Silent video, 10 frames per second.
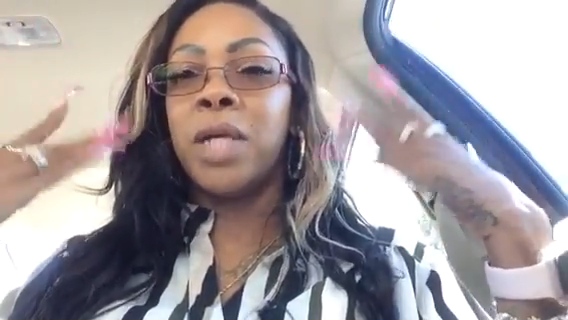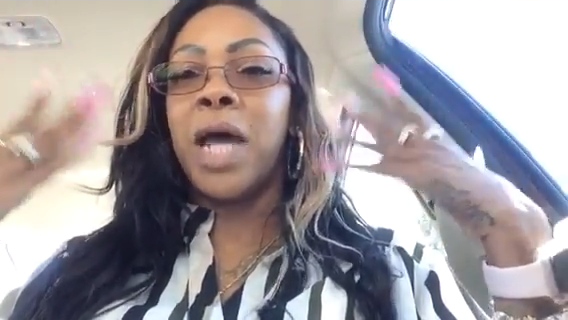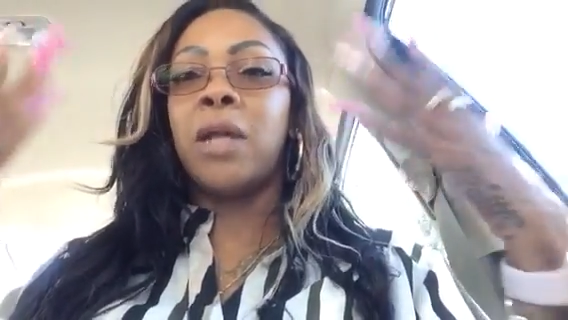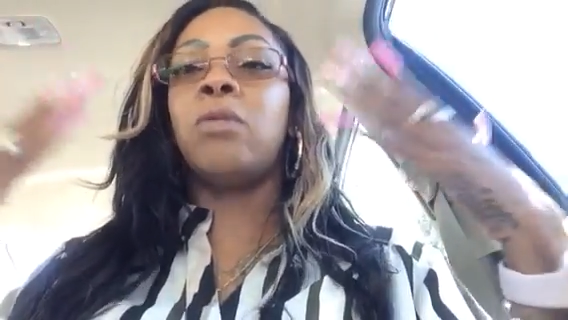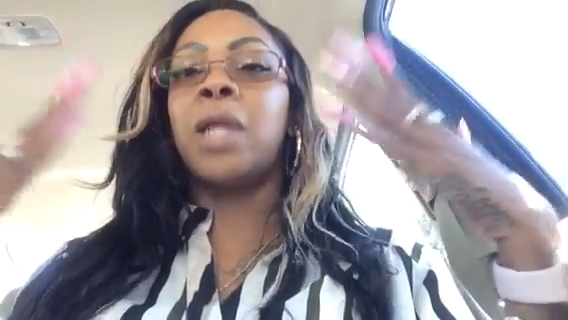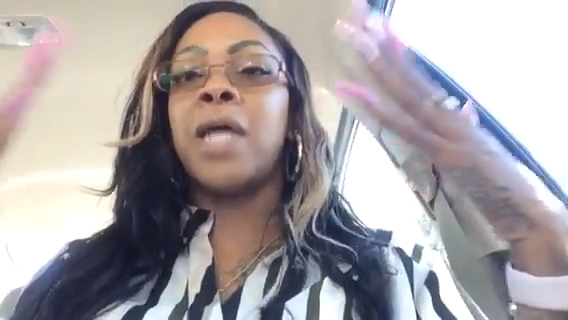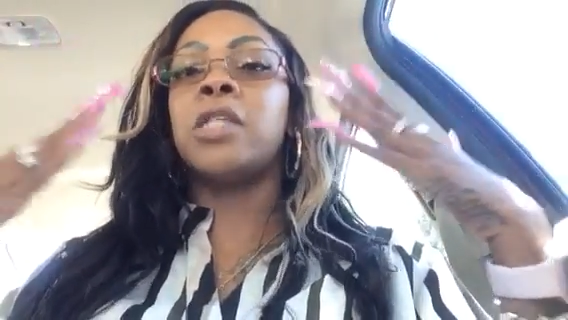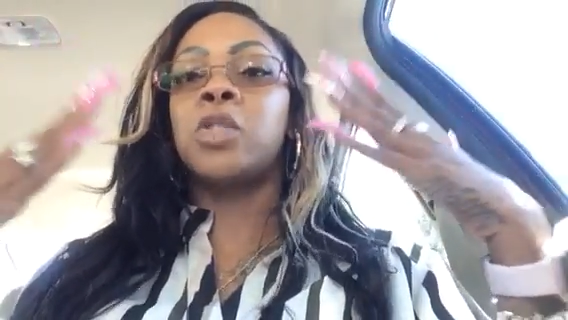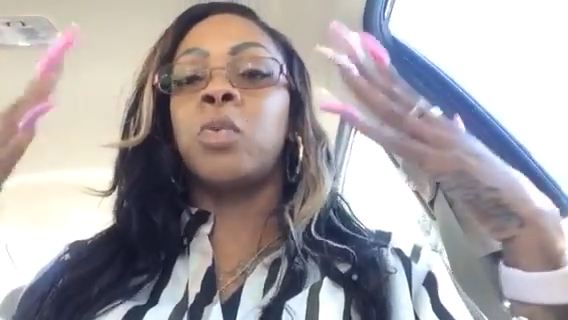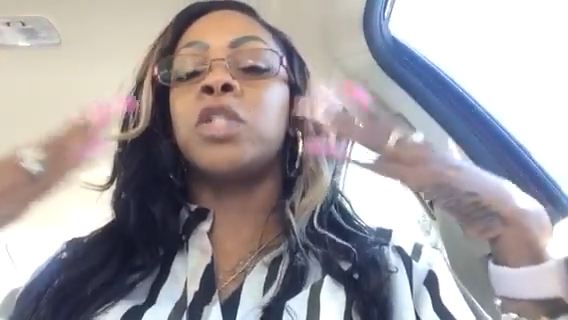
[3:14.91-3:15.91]
and i don't
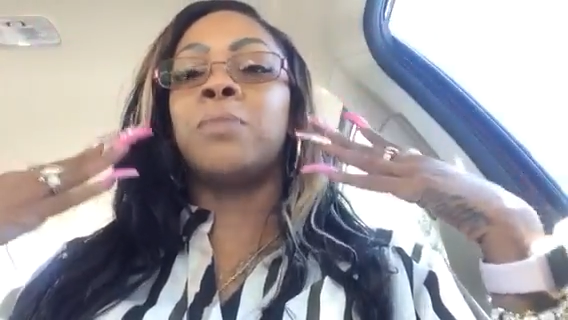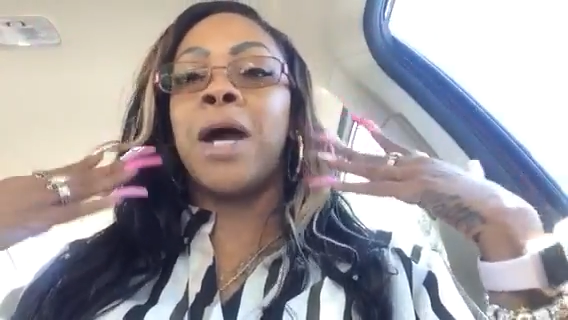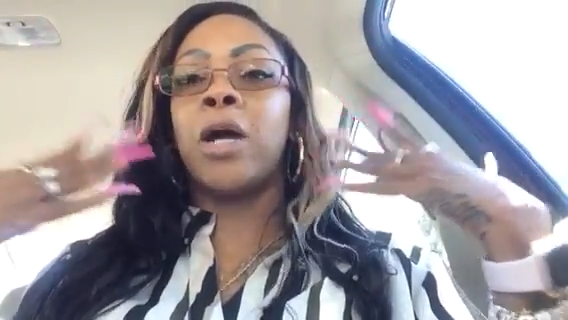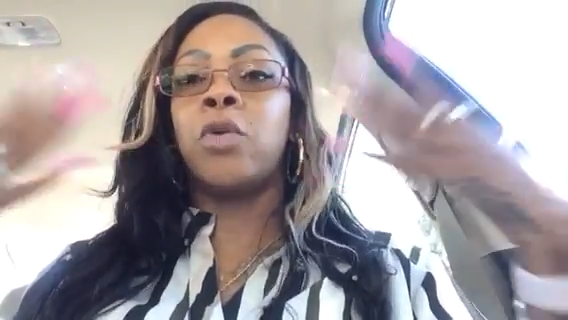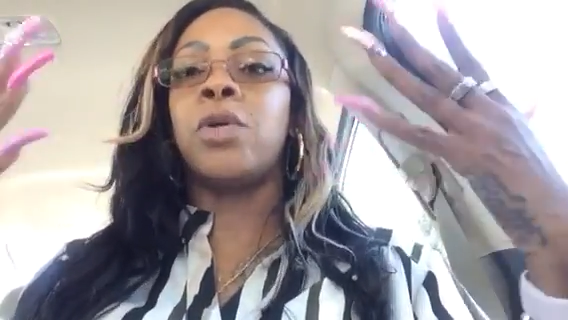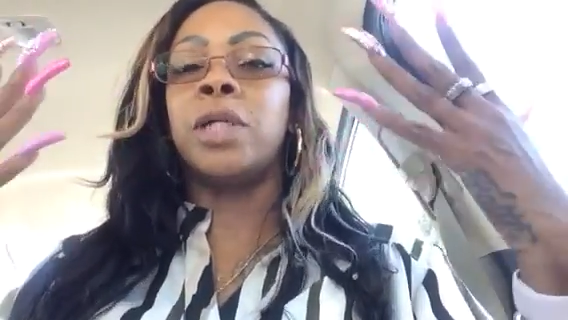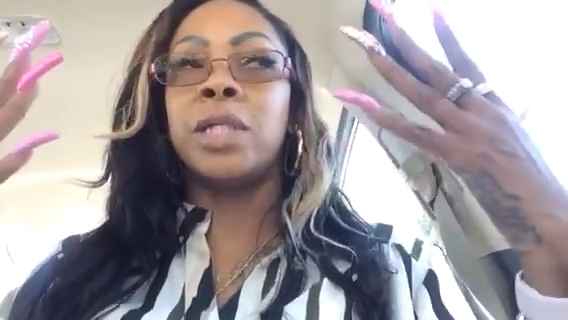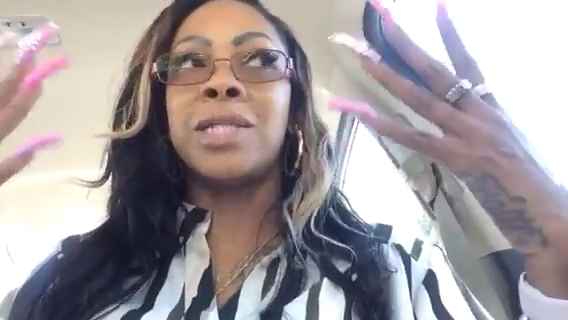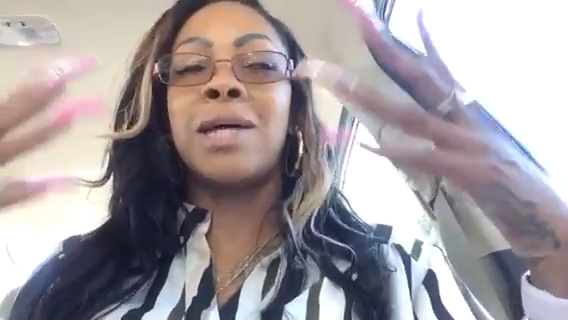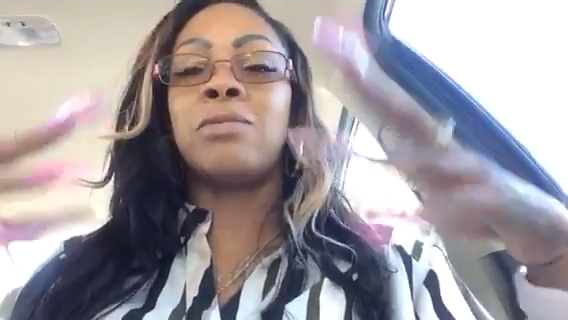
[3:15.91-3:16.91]
like to switch my
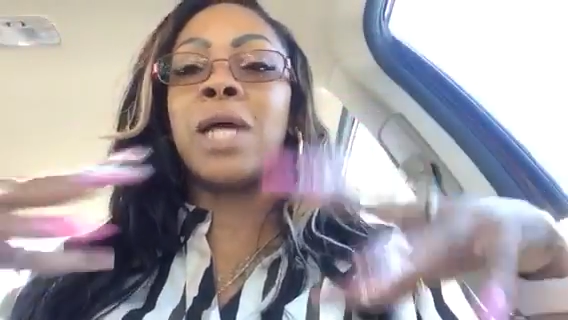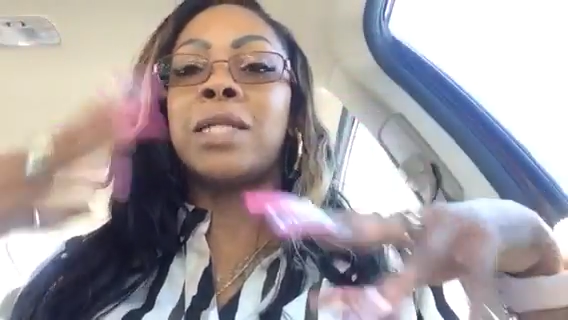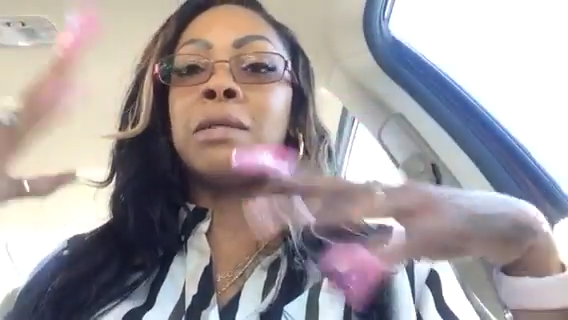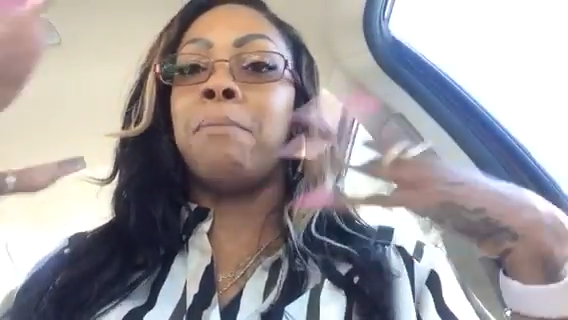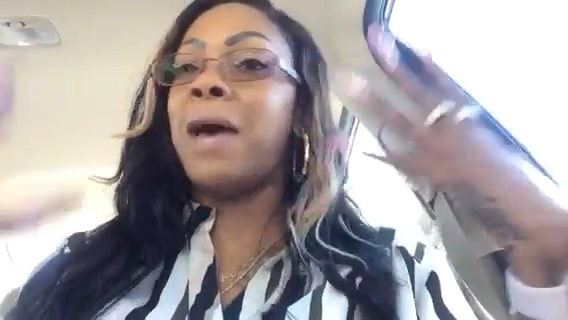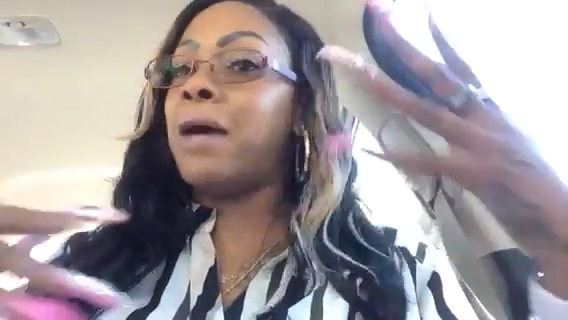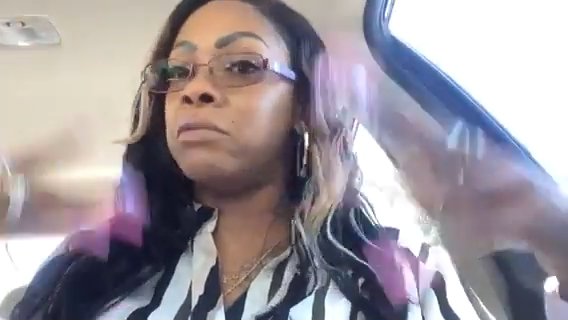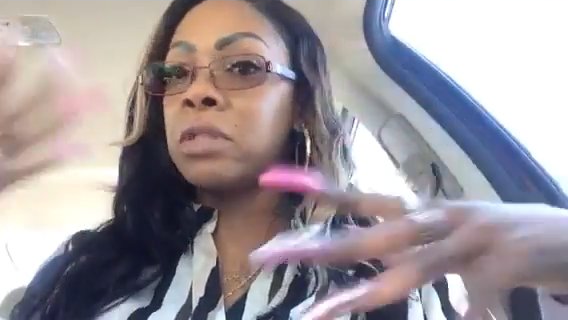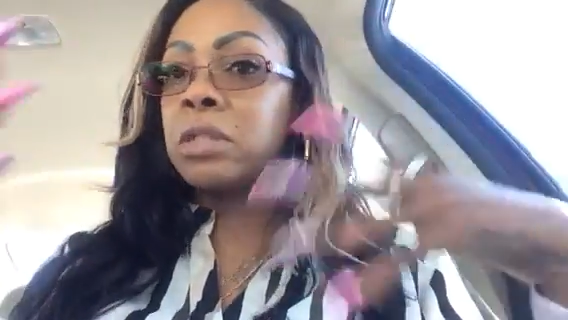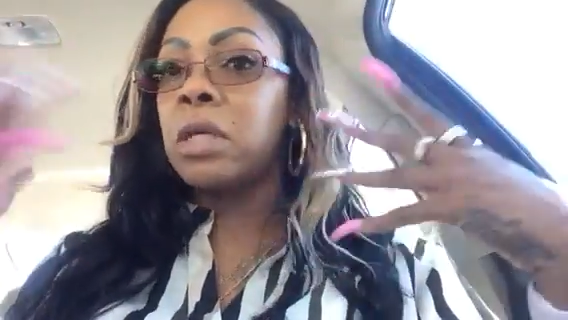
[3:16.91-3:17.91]
acrylics i don't like to
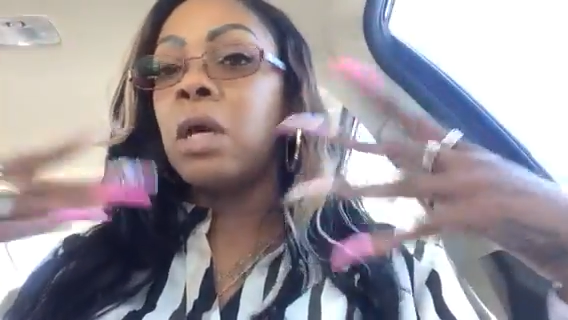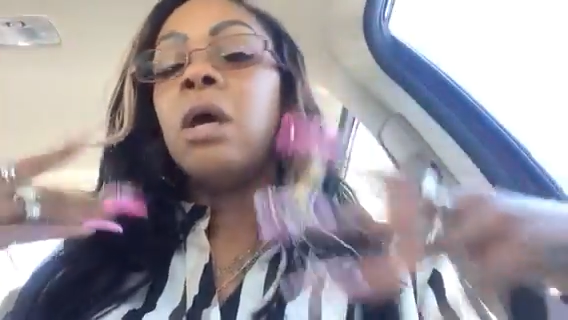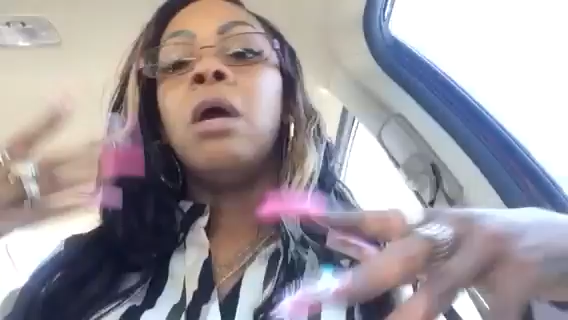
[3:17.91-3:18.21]
bounce